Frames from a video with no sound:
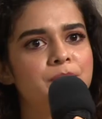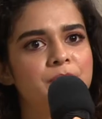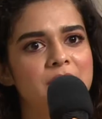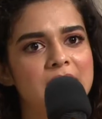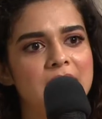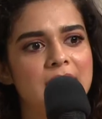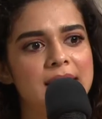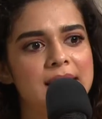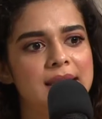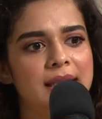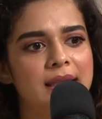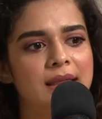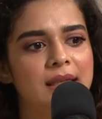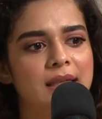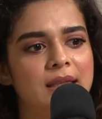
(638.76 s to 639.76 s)
this guy
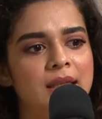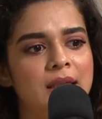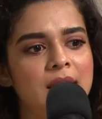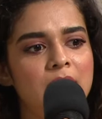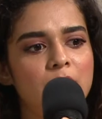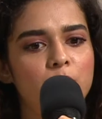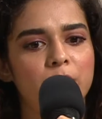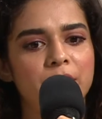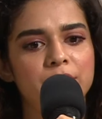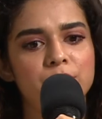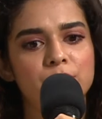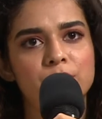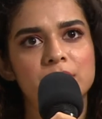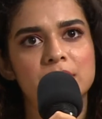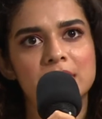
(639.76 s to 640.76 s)
said that when
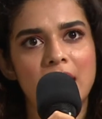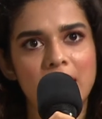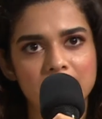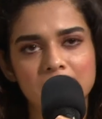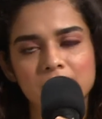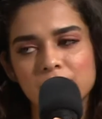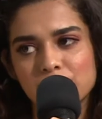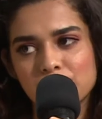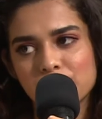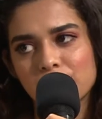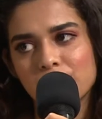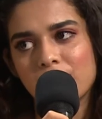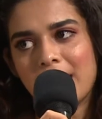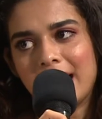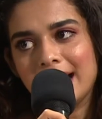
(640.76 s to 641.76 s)
you started the
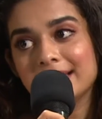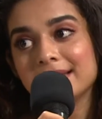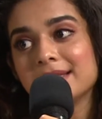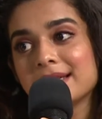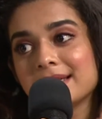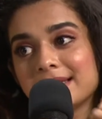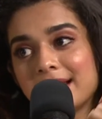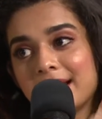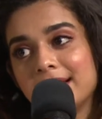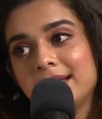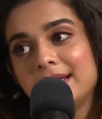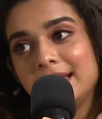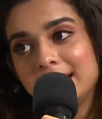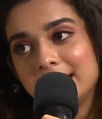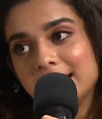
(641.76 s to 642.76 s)
show, I had just
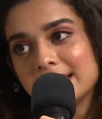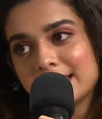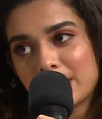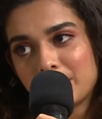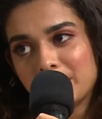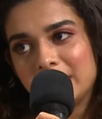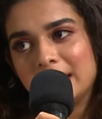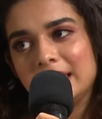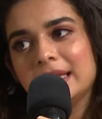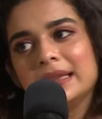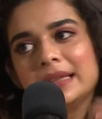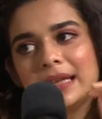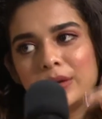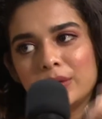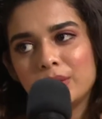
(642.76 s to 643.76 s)
started dating somebody.
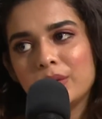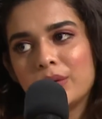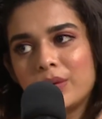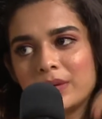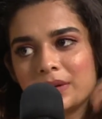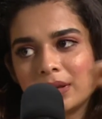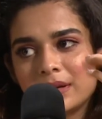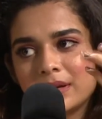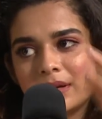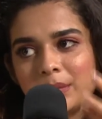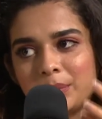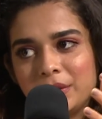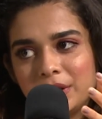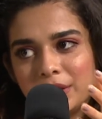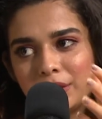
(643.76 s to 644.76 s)
And then over a
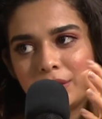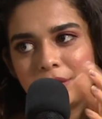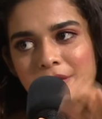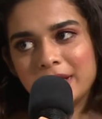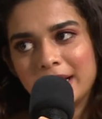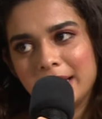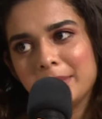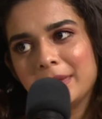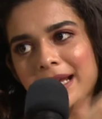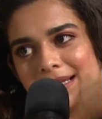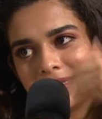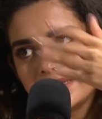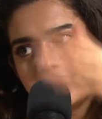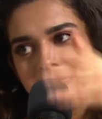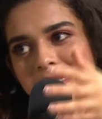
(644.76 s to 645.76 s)
period of time and
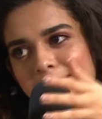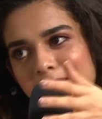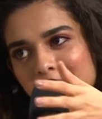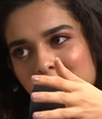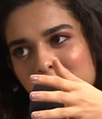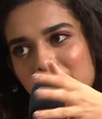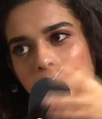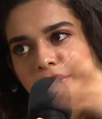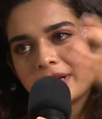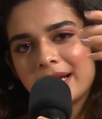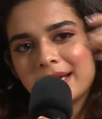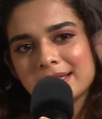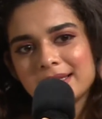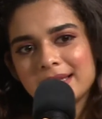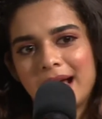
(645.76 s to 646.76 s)
as the seasons
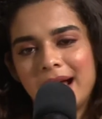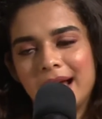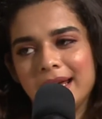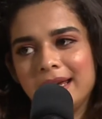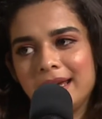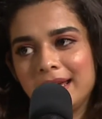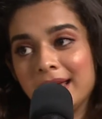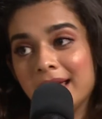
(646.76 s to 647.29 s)
progressed, I